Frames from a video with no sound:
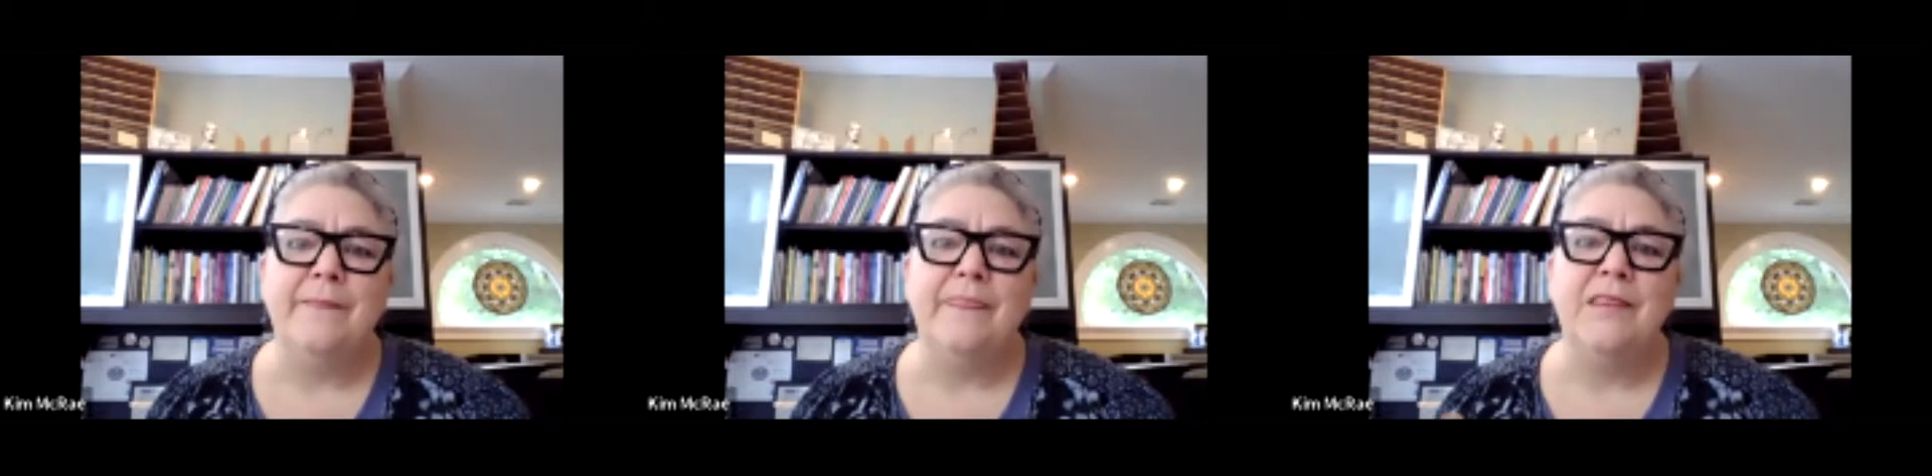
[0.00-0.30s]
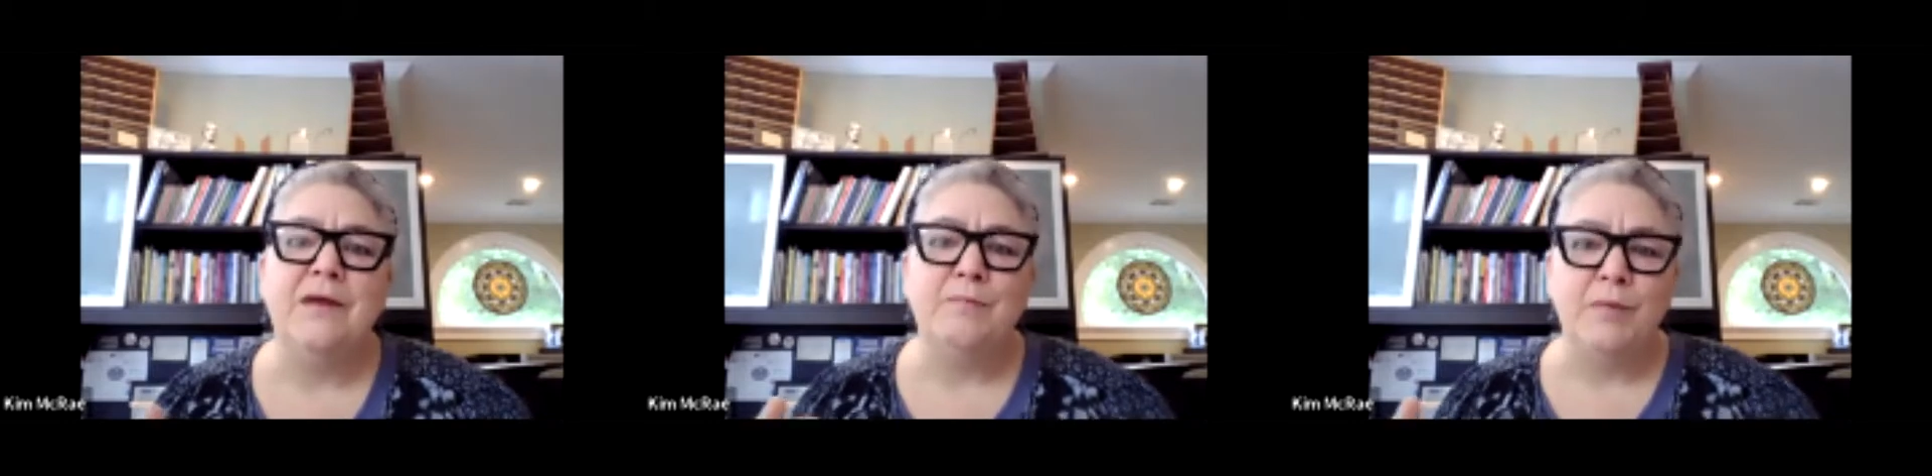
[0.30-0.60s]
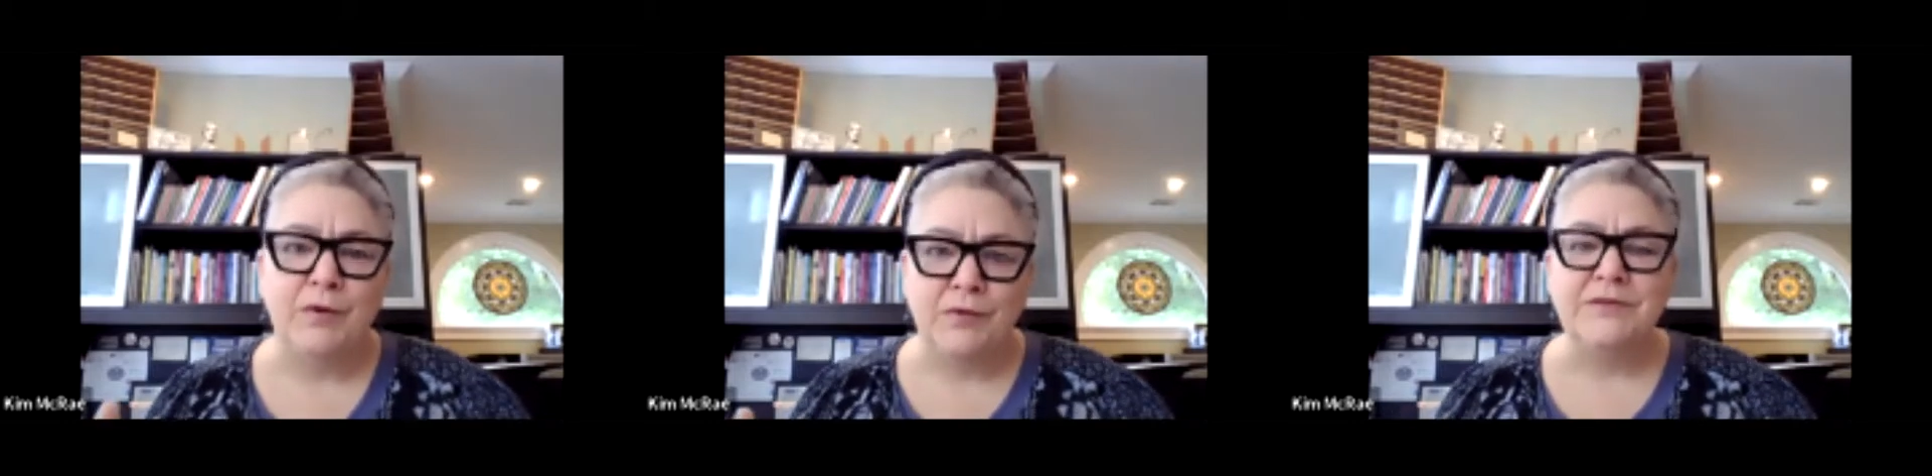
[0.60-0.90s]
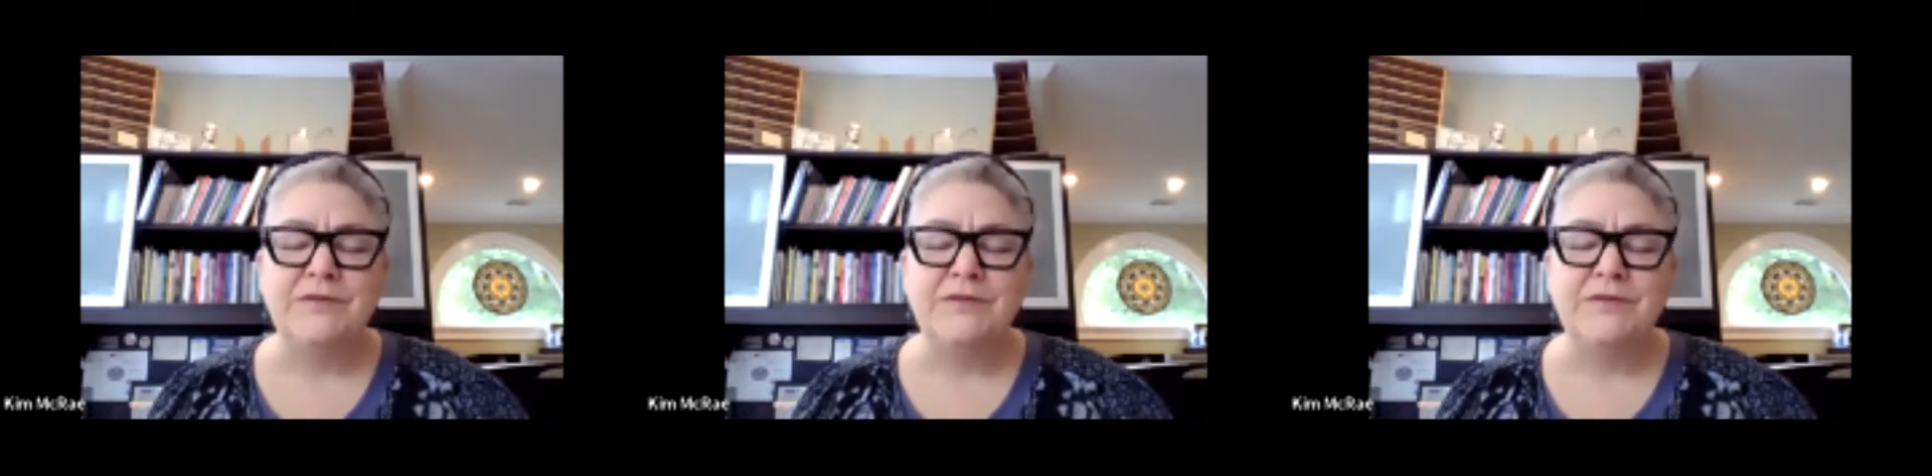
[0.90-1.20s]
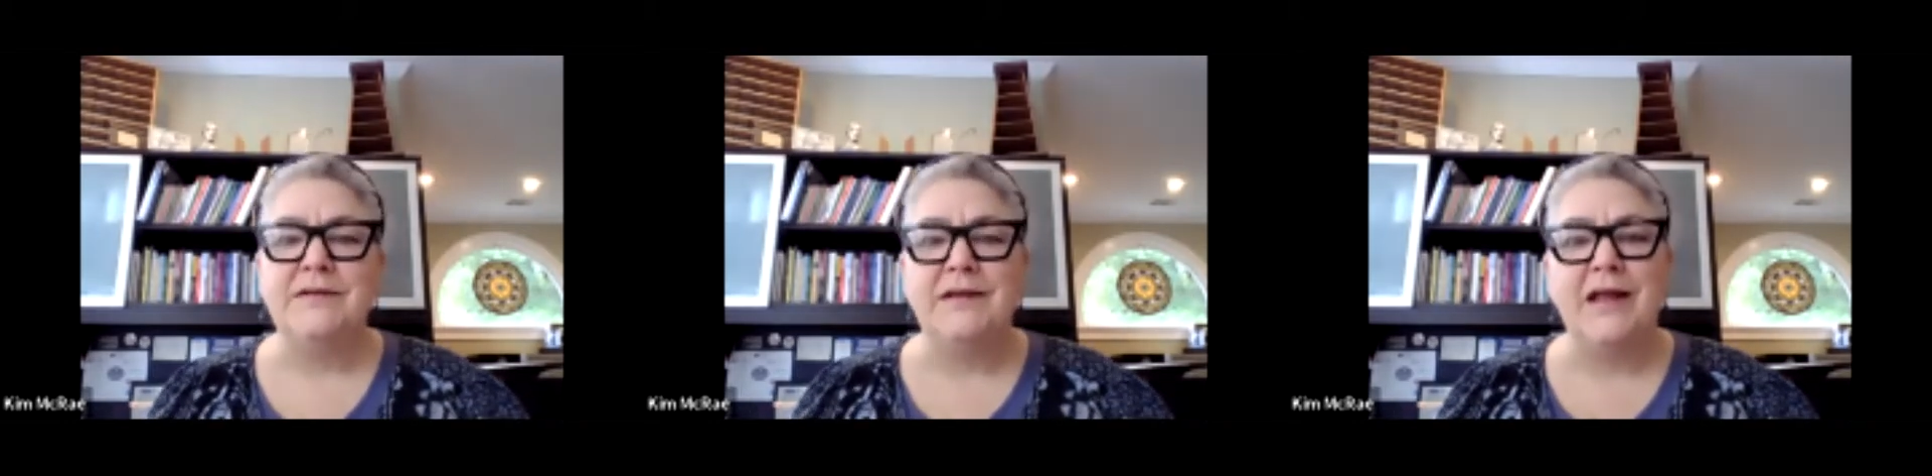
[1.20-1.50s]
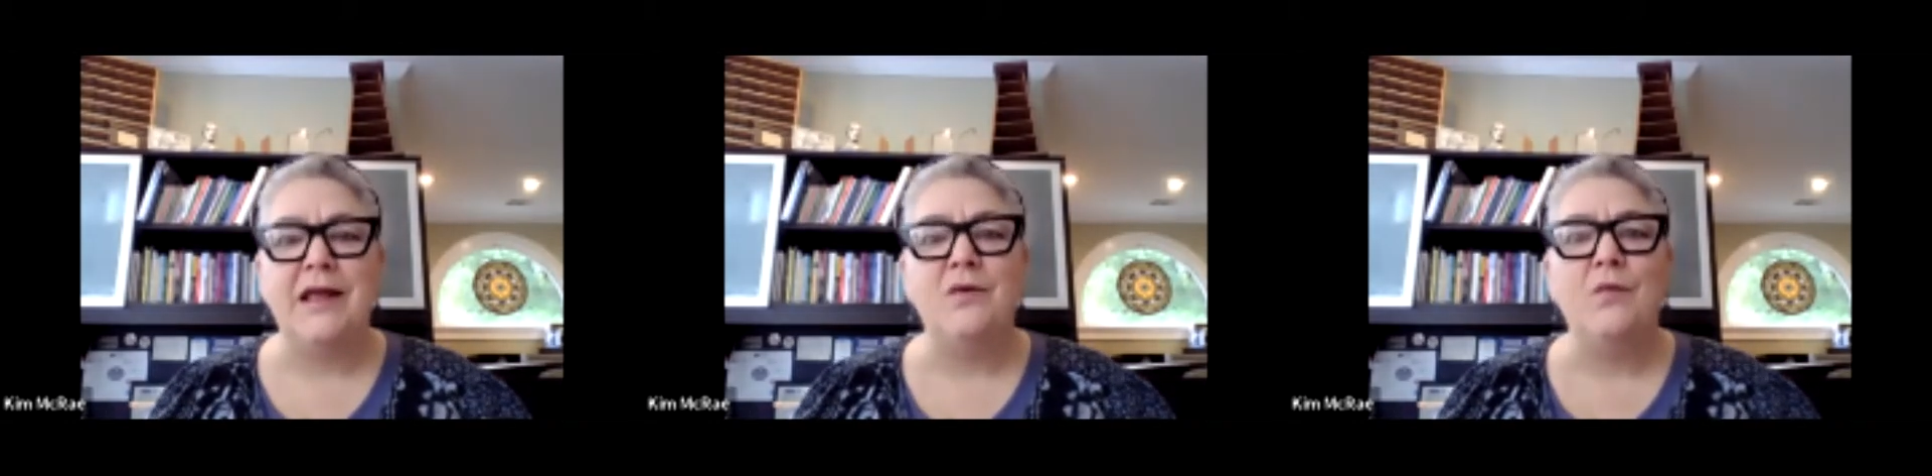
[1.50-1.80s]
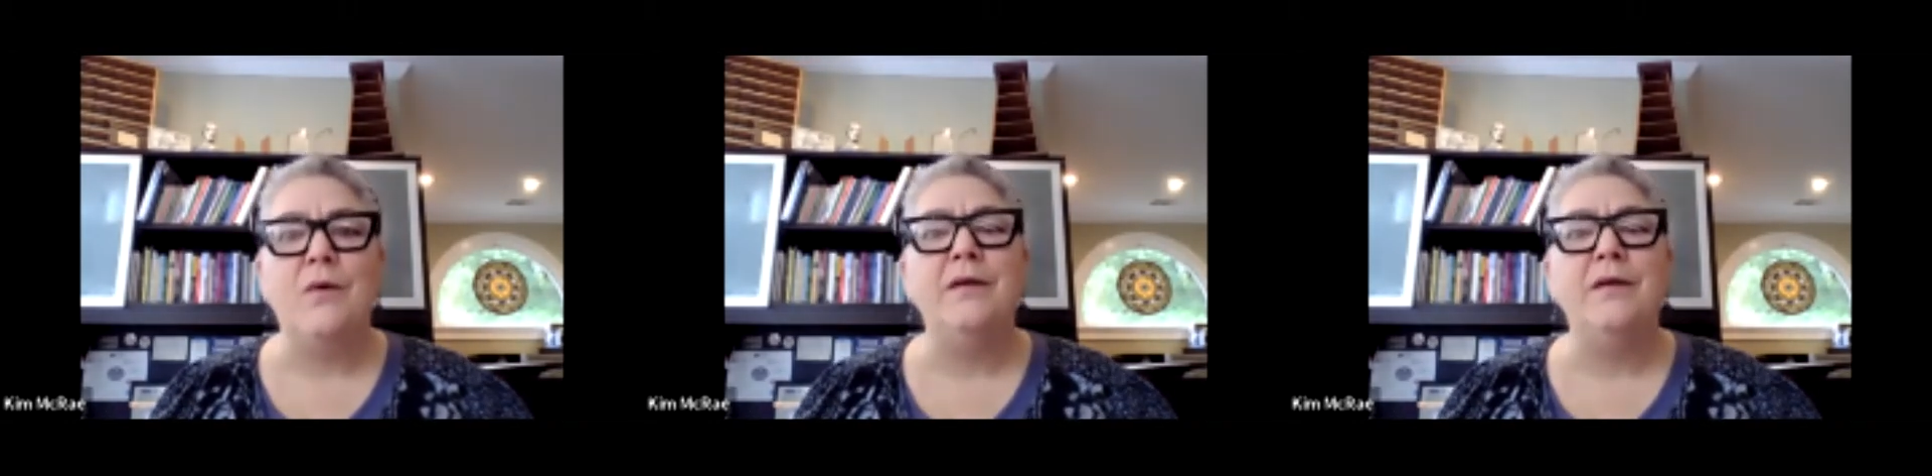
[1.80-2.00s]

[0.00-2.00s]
the person and